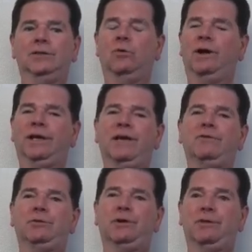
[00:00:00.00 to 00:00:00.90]
You know what? I
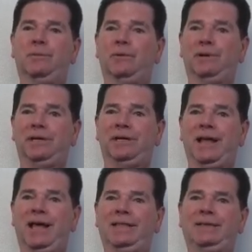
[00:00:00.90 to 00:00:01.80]
gave it to another
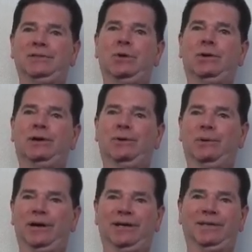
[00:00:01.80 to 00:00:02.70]
Marine that was going to
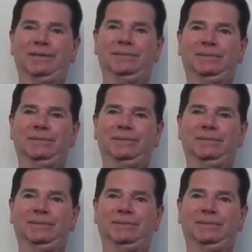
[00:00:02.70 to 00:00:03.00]
Iraq,